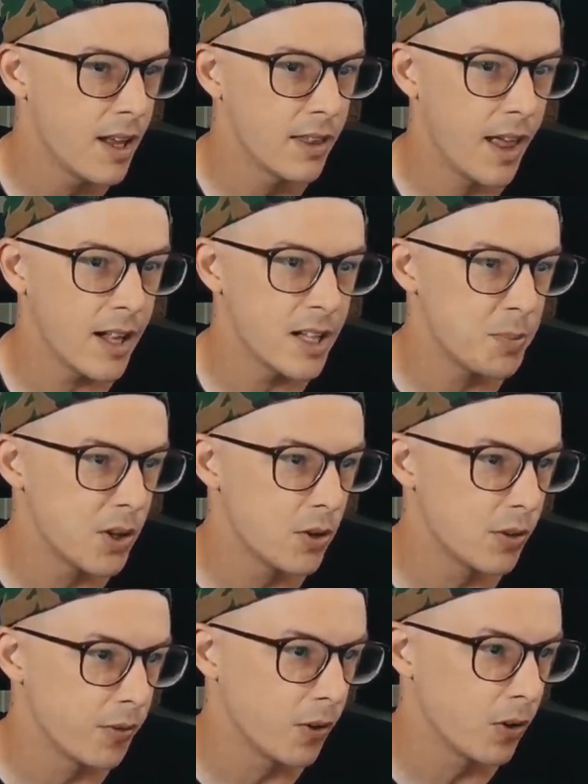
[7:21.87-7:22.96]
That's
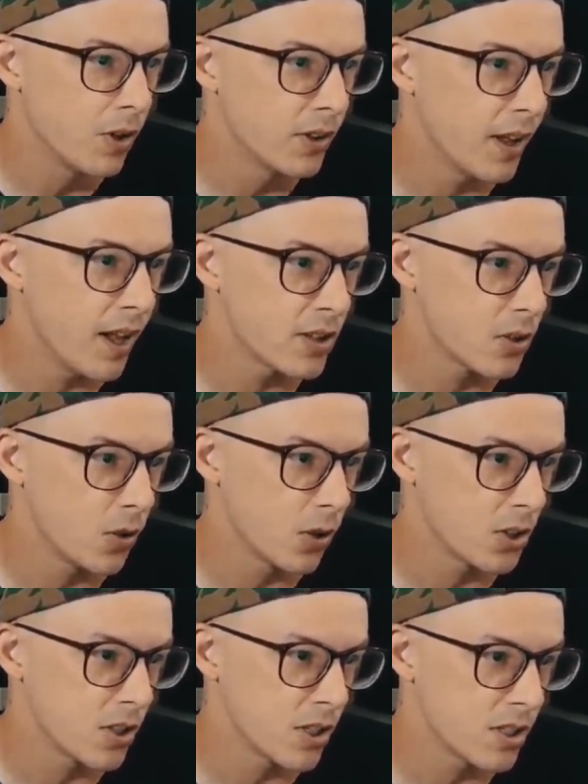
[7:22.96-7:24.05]
beautiful. That's
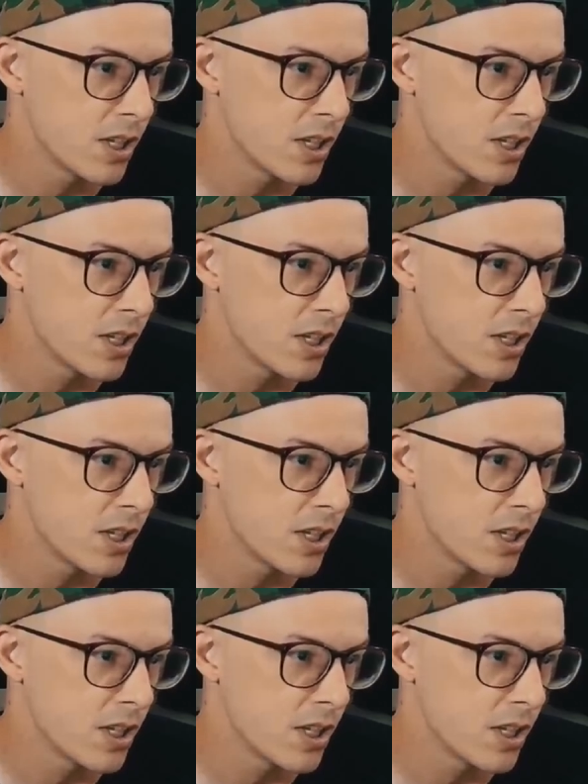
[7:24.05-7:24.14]
gorgeous.